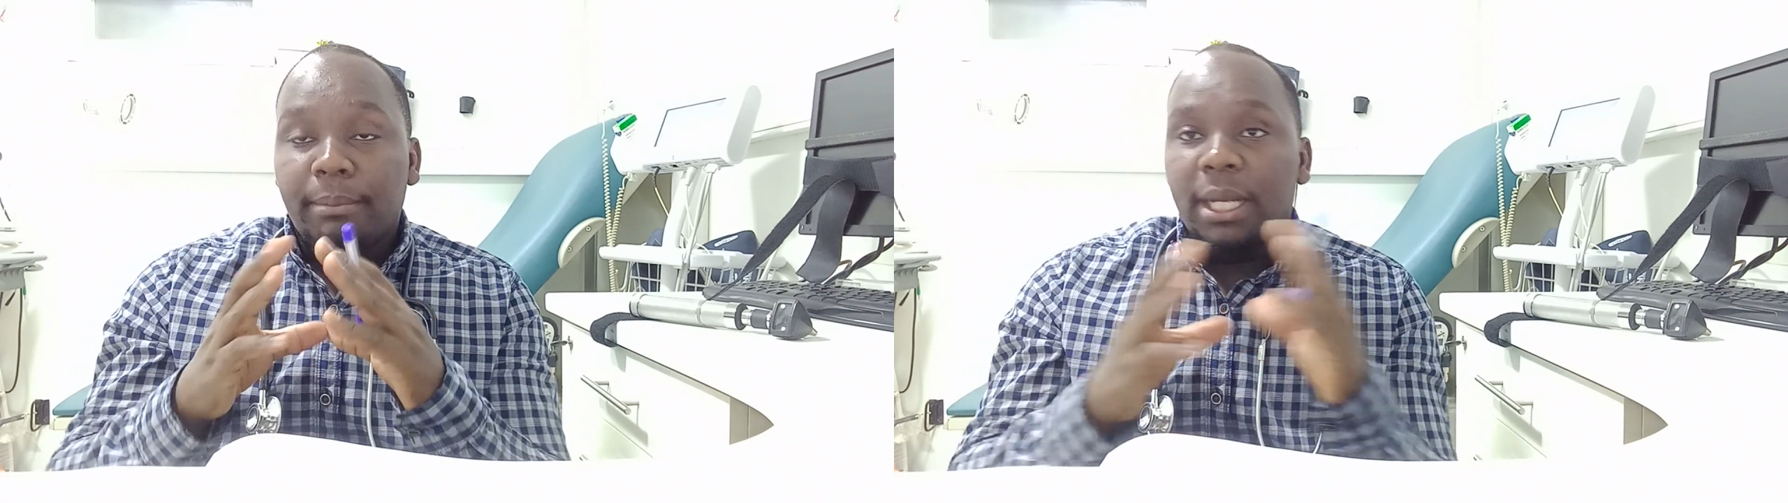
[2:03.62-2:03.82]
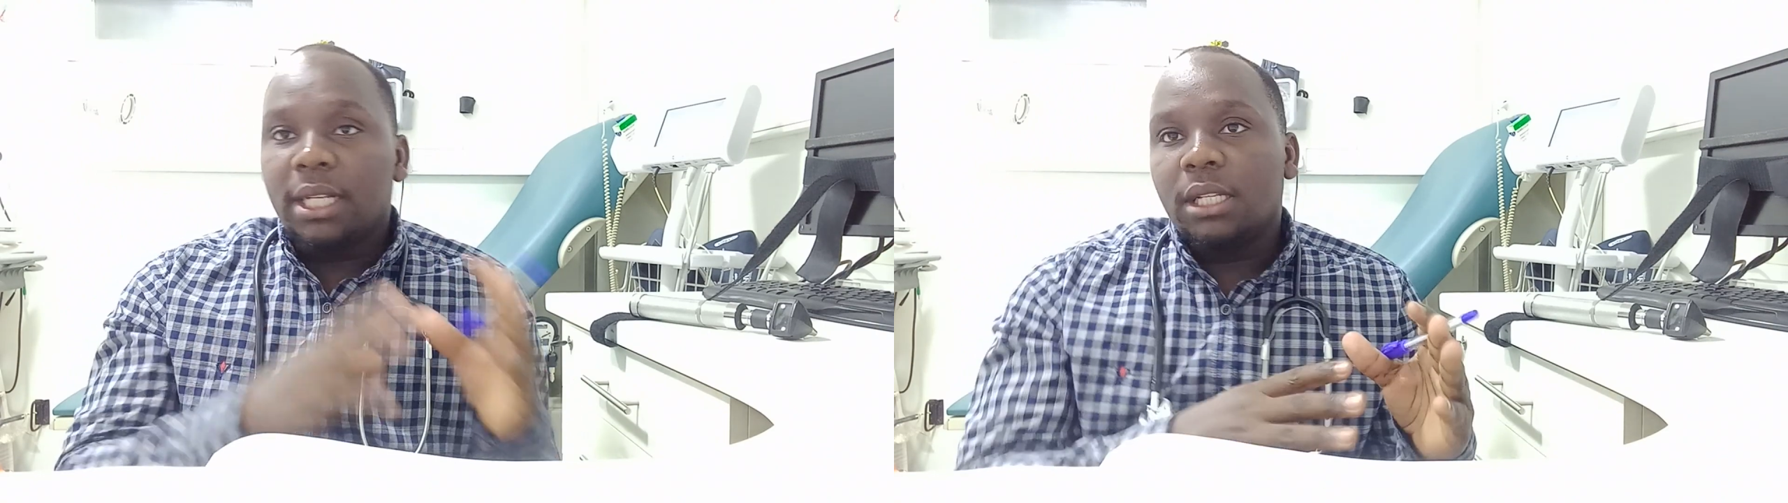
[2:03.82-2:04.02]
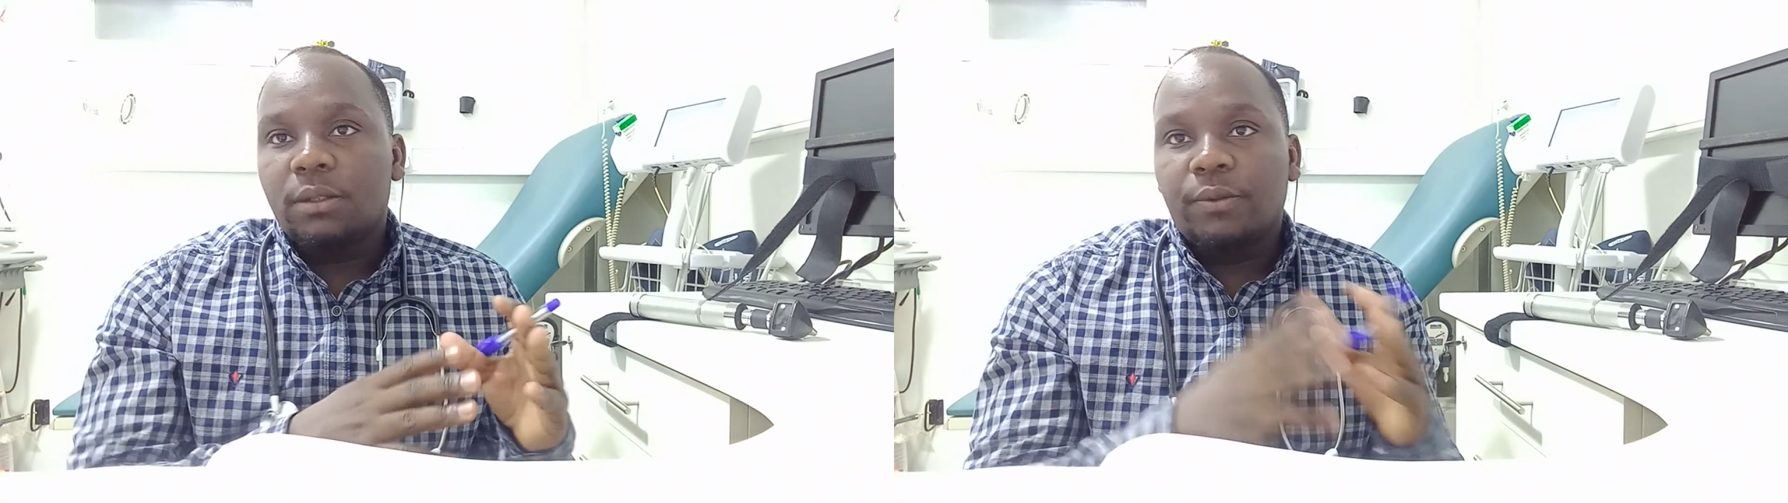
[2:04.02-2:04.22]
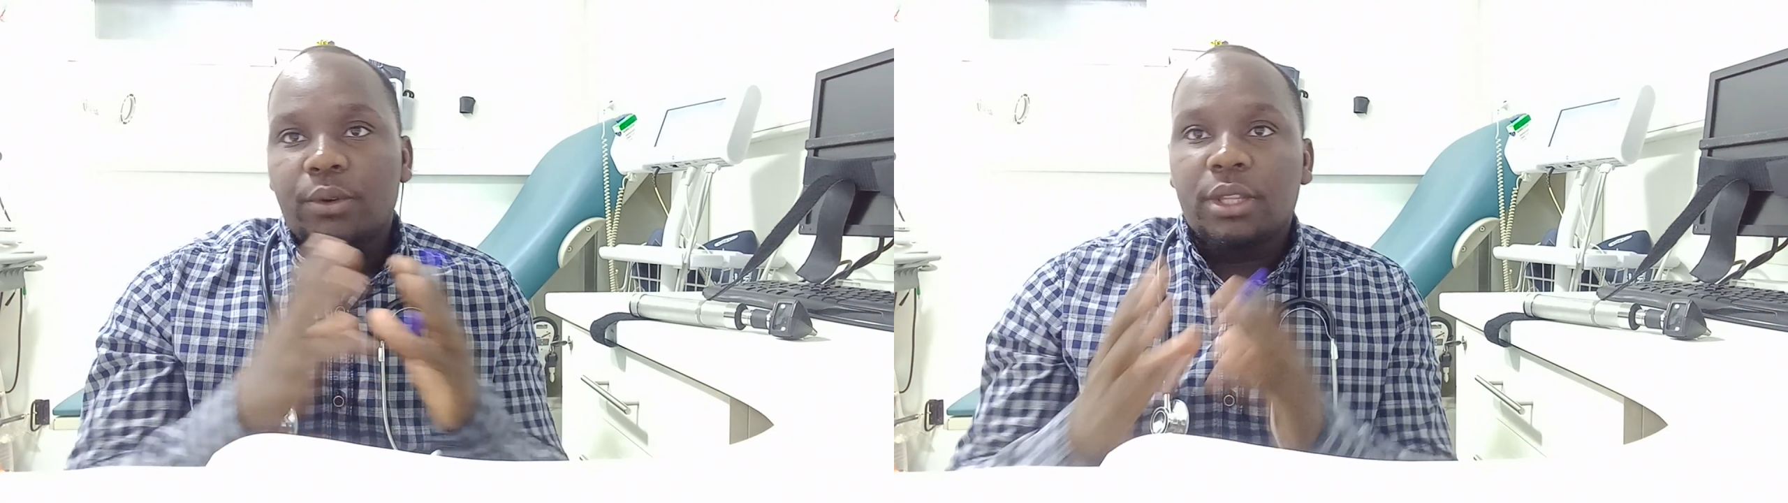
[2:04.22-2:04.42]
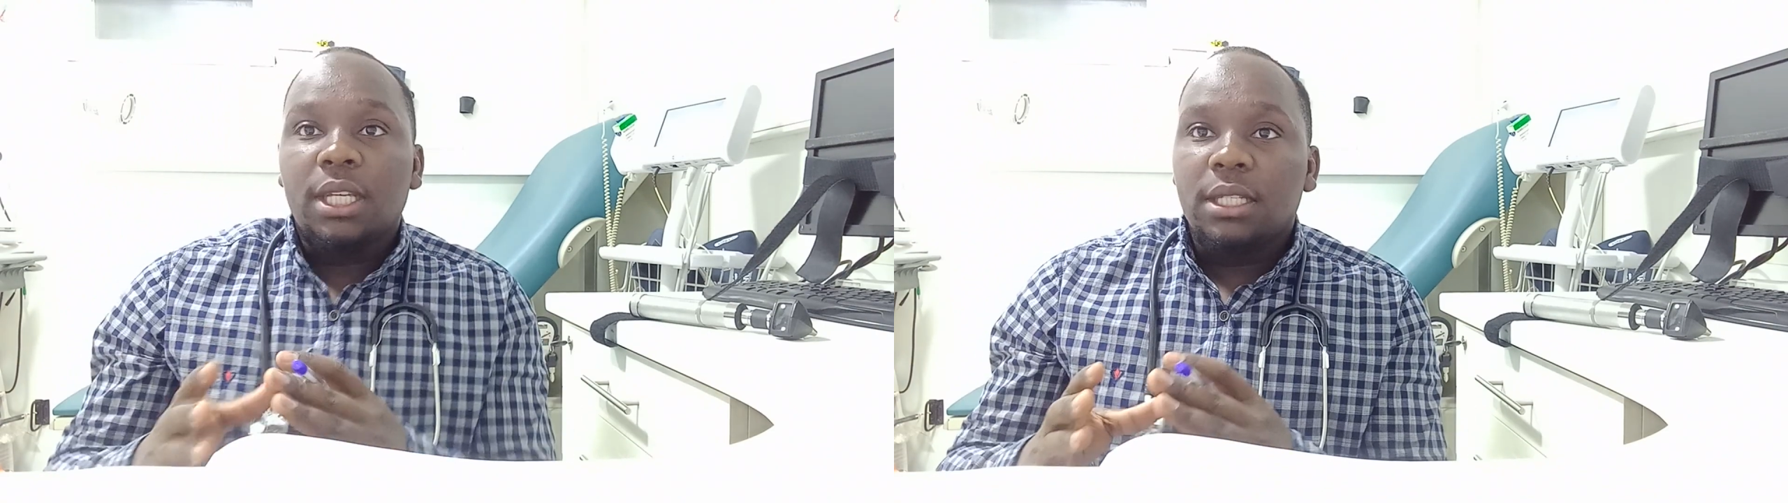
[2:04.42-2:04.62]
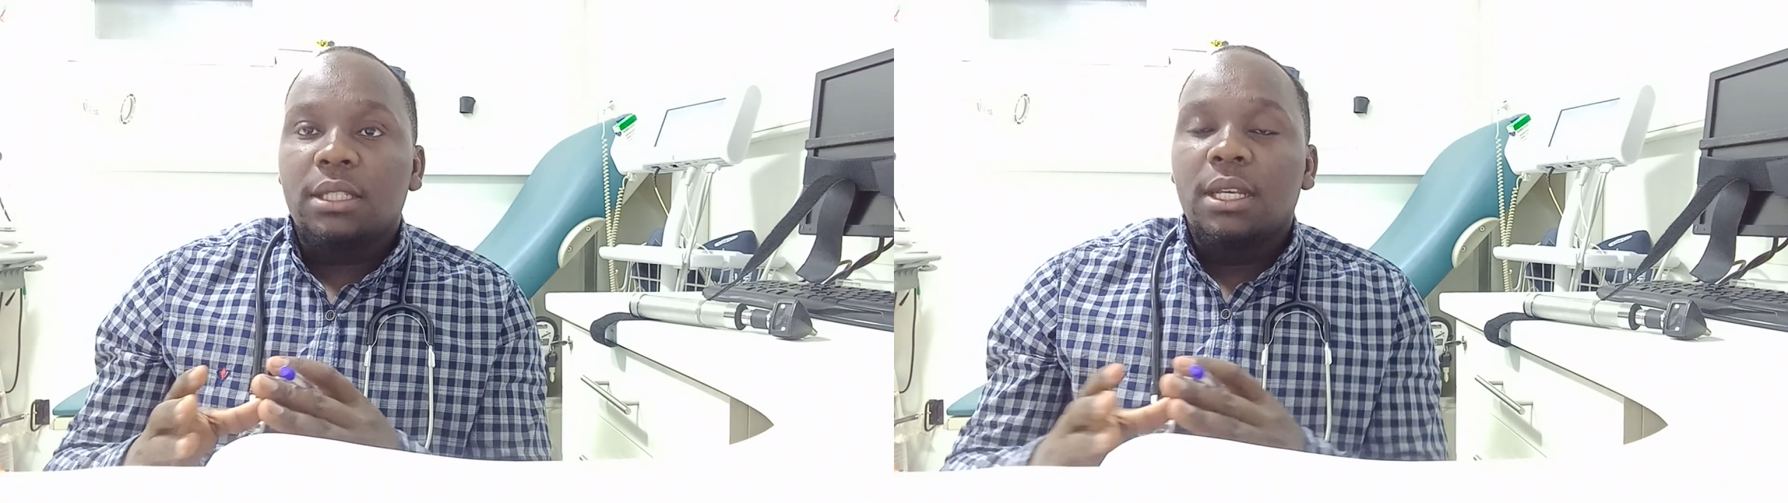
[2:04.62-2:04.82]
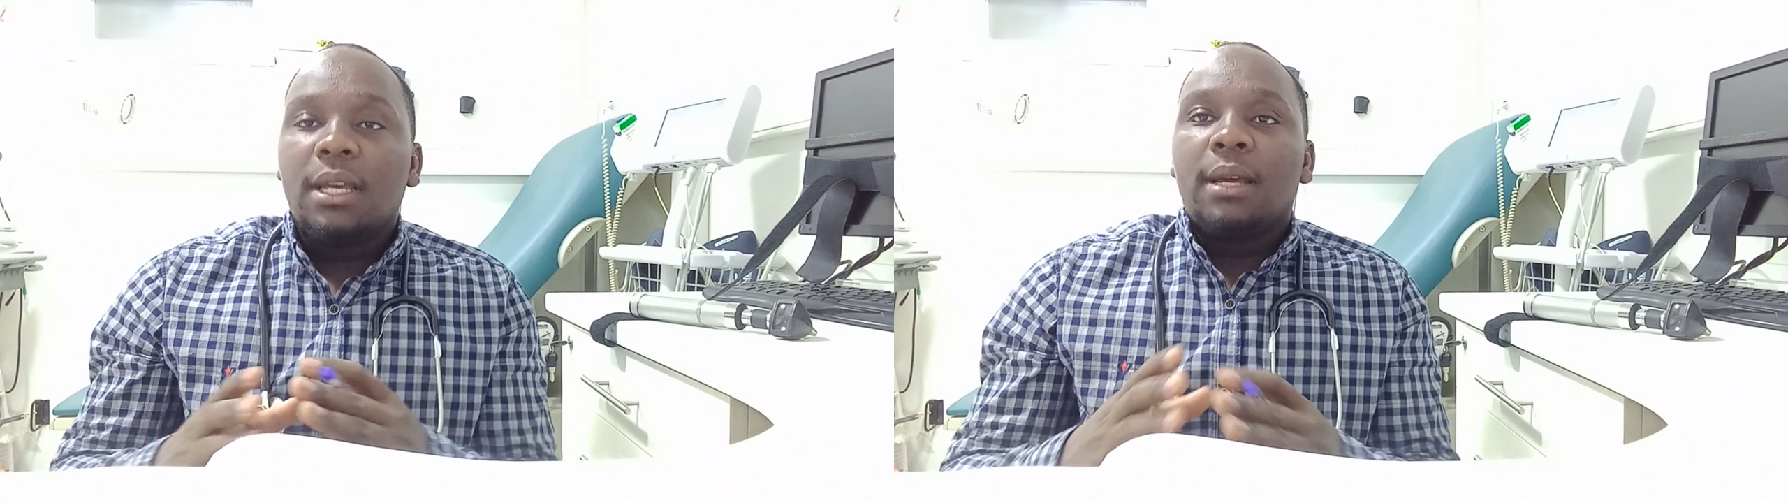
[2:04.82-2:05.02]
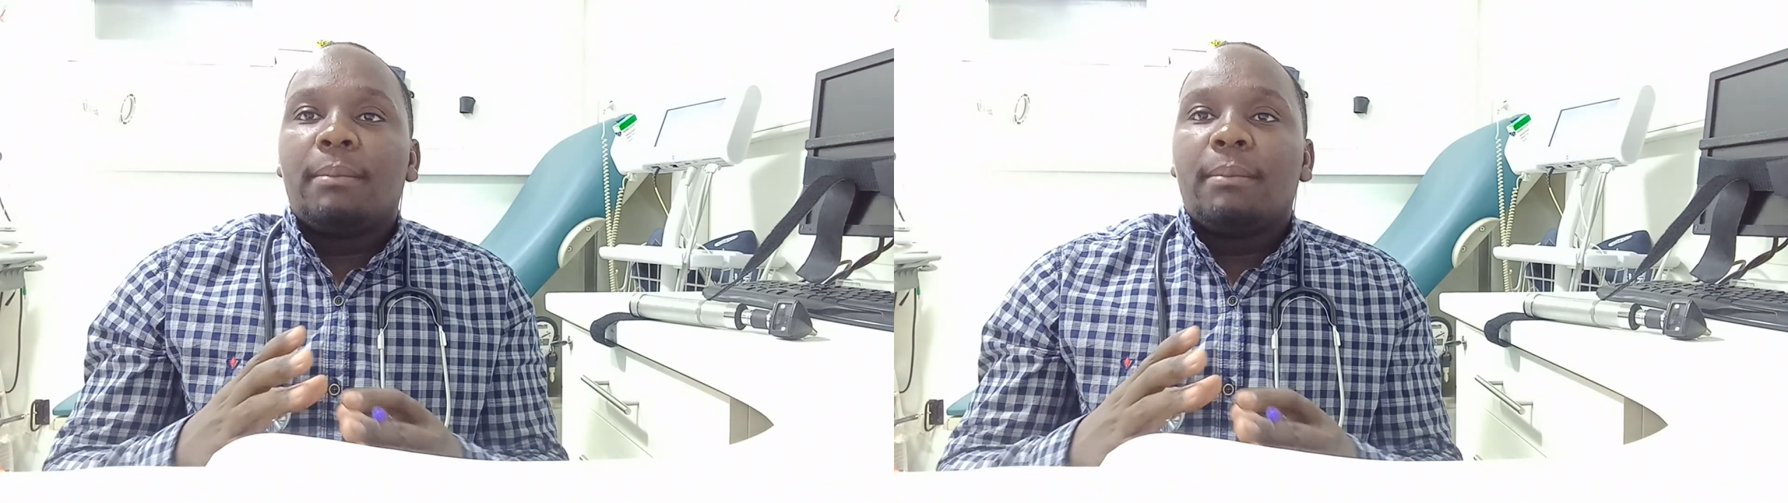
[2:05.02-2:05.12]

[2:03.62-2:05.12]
remedies for this,